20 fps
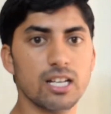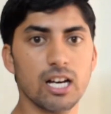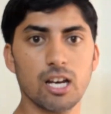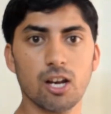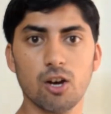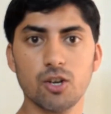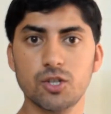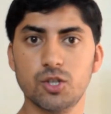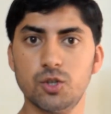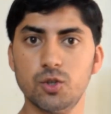
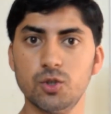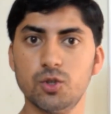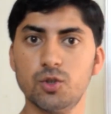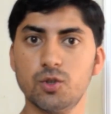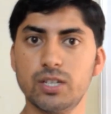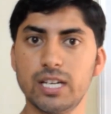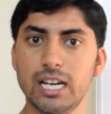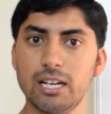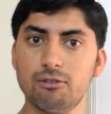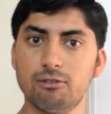allows you to
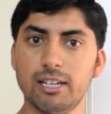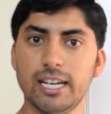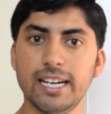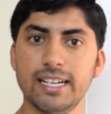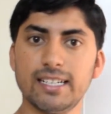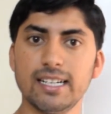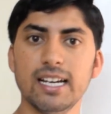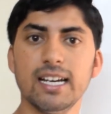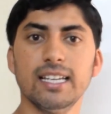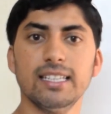
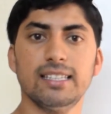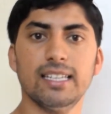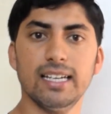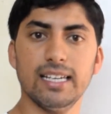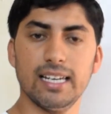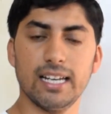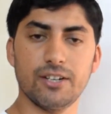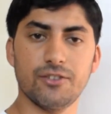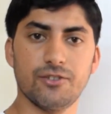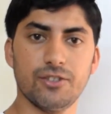calculate the
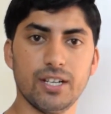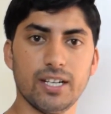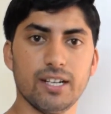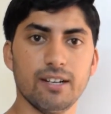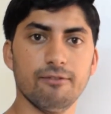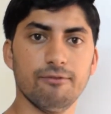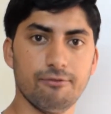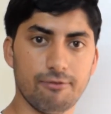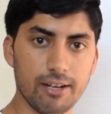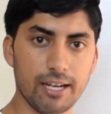electric
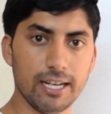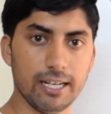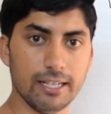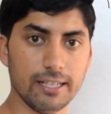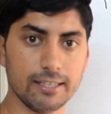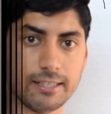field.